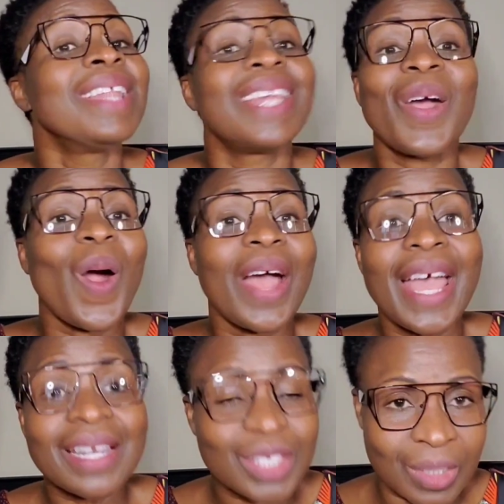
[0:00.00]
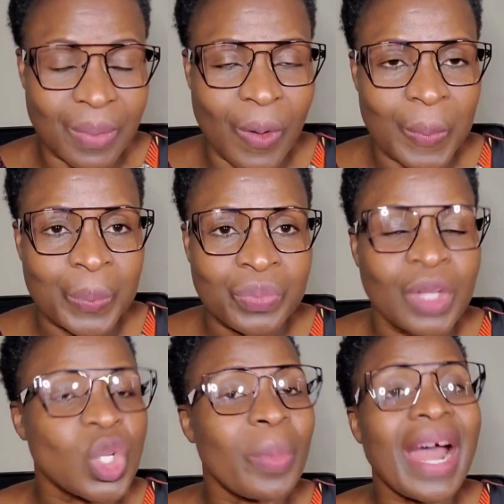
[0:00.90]
They are eligible.
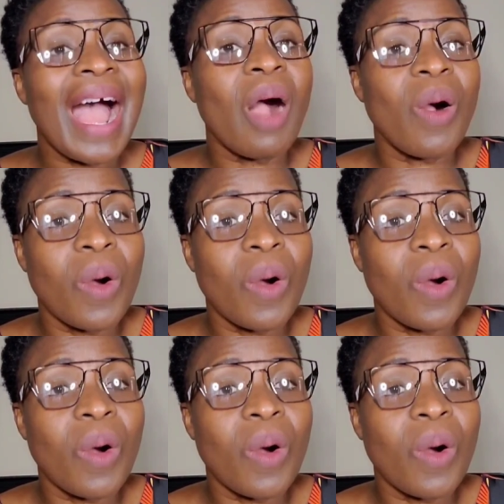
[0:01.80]
No matter how